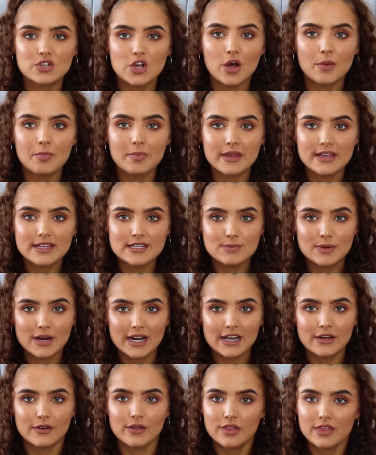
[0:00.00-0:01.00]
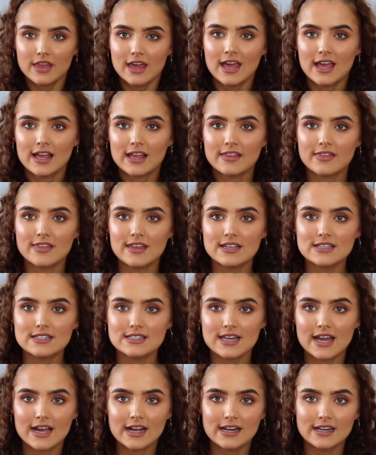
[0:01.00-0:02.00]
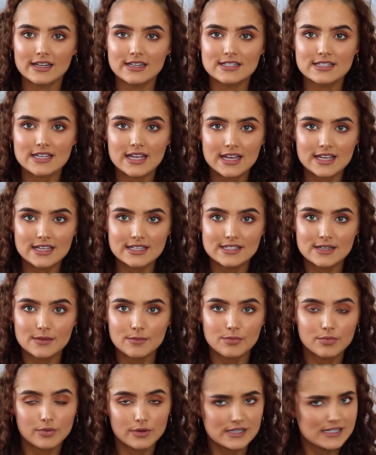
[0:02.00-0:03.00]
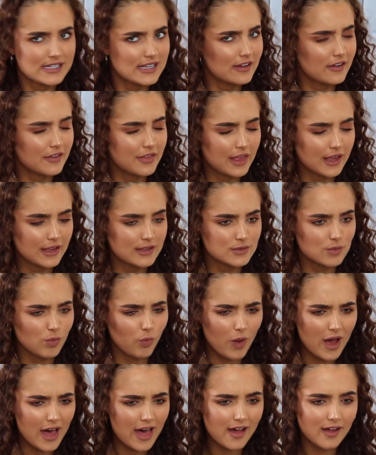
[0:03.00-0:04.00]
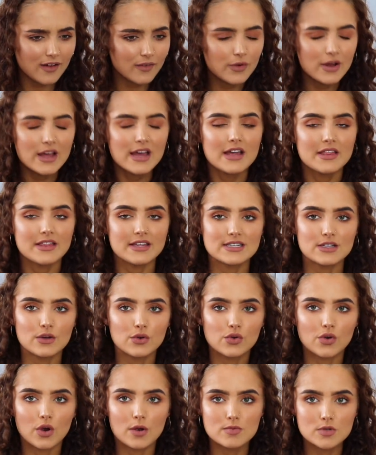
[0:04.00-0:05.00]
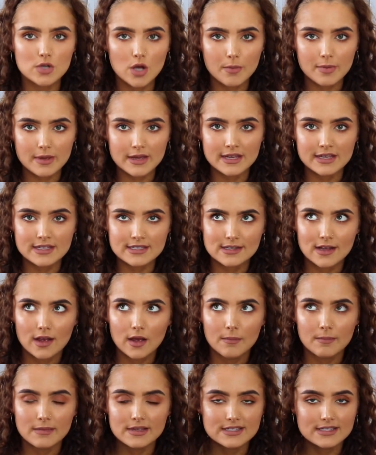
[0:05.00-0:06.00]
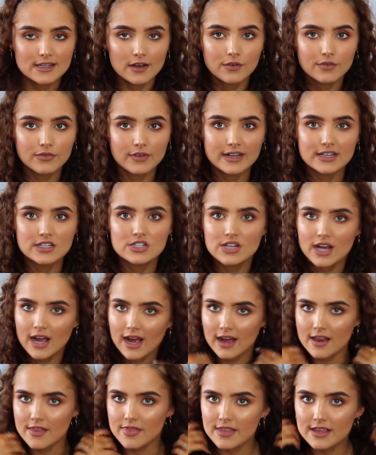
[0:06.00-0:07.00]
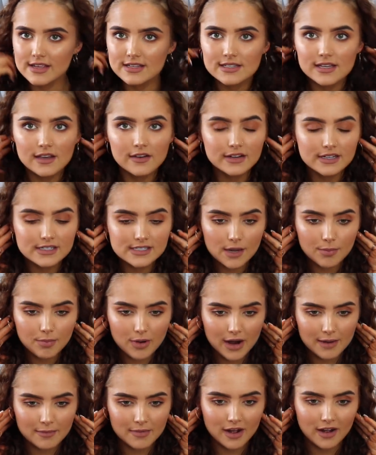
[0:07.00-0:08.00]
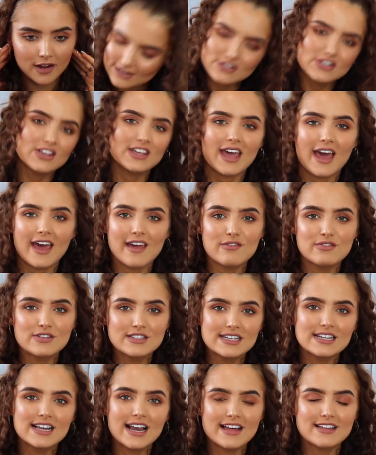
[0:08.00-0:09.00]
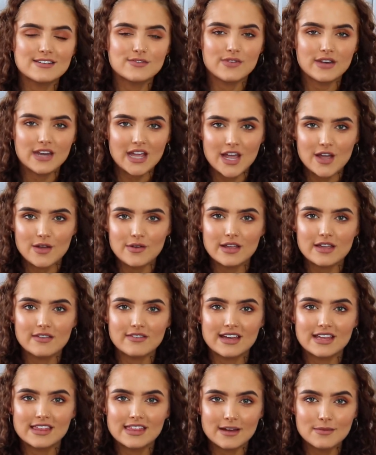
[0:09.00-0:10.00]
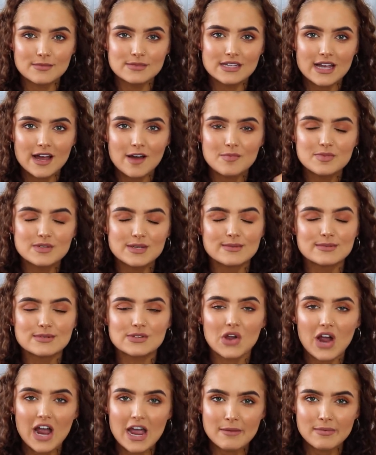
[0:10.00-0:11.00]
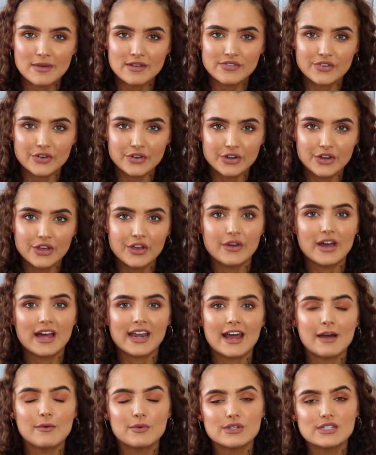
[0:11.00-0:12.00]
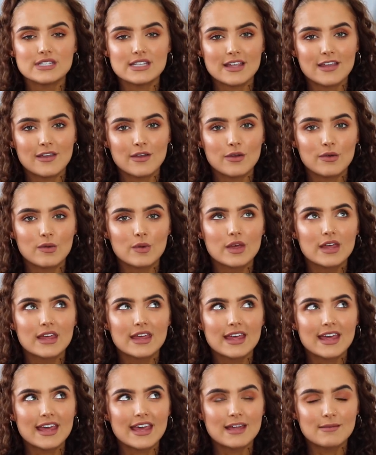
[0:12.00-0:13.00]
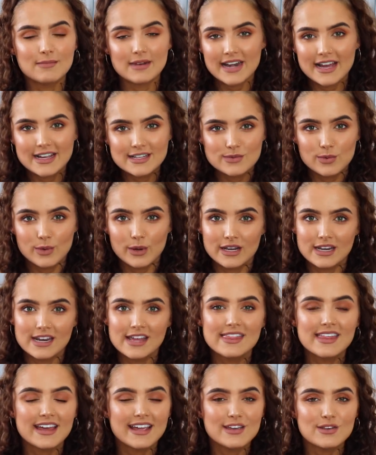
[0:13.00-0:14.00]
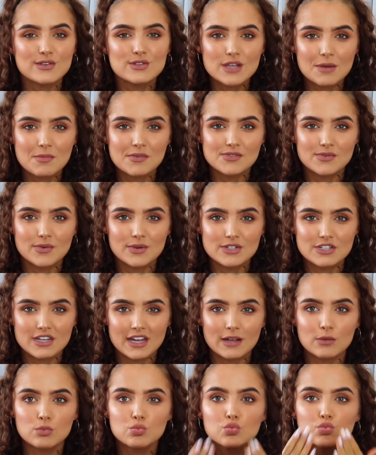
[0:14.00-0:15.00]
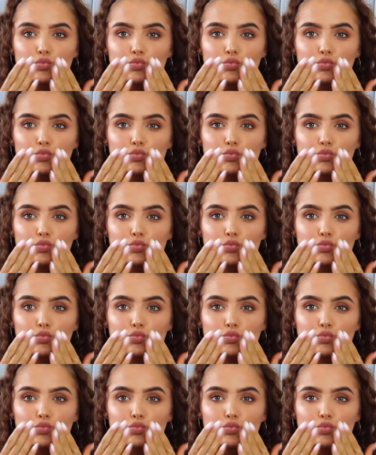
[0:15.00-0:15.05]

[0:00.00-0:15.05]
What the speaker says: Top is Pretty Little Thing. This necklace is Pretty Little Thing as well. This little crop top is Miss Selfridge, and these earrings are Primark. So yeah, if you did like this video, give it a thumbs up, subscribe if you're new, and I will see you in my next one. Thank you so much for watching.